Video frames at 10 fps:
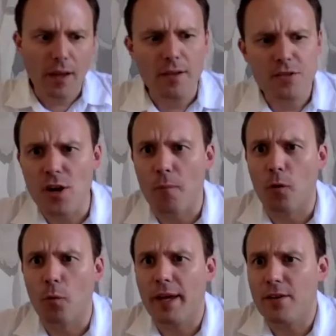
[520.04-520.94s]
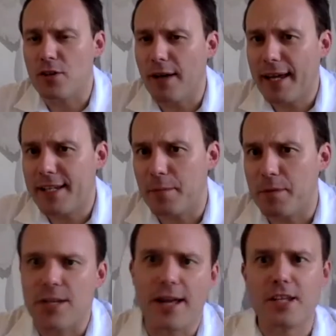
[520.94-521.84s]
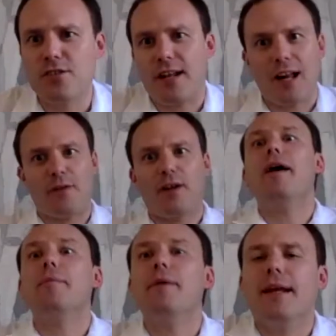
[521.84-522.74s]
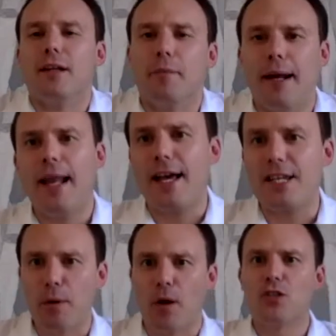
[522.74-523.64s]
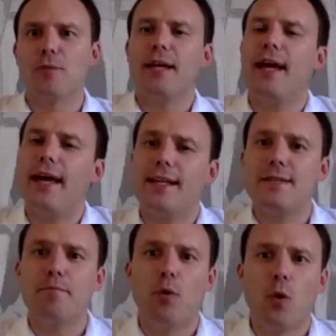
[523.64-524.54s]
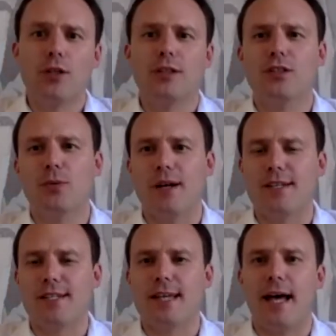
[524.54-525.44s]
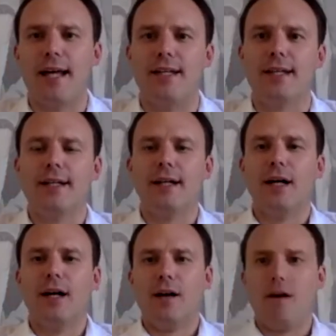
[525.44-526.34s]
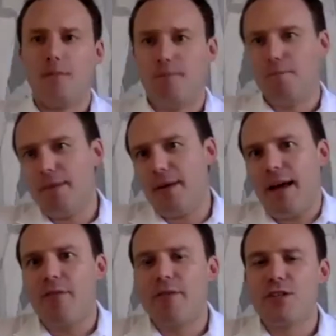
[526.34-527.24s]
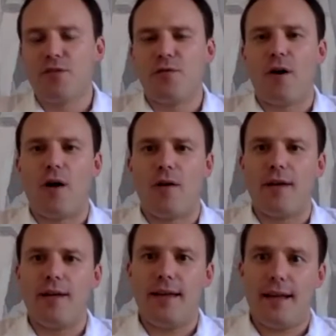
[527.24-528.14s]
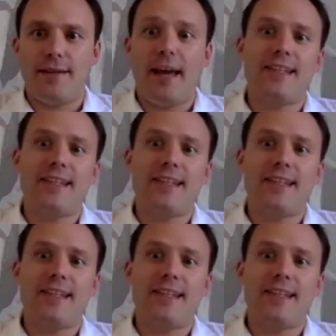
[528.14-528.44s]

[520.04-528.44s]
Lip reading: Some will be sort of 80% South Africa, maybe a little bit less. But ultimately, it's important to understand that every safari, a